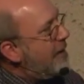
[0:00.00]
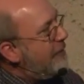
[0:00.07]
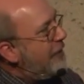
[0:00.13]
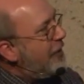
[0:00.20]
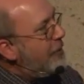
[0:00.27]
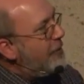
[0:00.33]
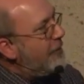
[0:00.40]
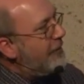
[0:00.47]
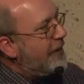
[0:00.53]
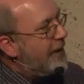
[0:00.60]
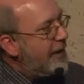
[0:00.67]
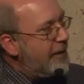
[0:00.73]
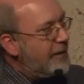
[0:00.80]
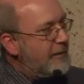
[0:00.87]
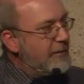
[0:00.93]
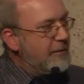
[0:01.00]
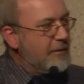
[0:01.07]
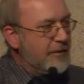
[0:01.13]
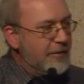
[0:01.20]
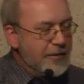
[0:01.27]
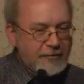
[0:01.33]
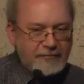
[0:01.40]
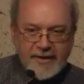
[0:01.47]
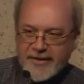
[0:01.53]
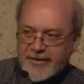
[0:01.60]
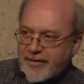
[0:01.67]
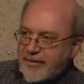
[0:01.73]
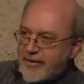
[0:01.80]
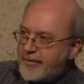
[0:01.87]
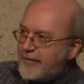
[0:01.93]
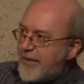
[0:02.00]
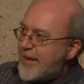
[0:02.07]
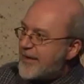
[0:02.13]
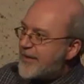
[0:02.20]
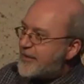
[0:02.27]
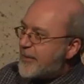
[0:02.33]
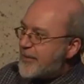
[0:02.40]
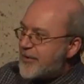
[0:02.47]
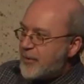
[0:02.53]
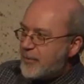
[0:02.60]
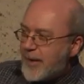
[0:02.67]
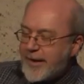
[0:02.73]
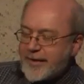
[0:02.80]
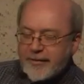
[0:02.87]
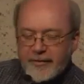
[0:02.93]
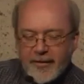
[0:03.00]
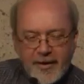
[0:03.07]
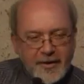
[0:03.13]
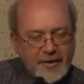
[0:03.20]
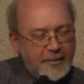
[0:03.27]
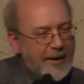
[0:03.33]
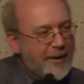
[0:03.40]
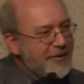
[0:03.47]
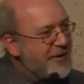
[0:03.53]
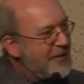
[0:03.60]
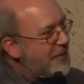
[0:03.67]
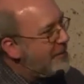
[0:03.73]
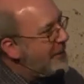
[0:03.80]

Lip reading: in view of the recent events, which you might have heard about in the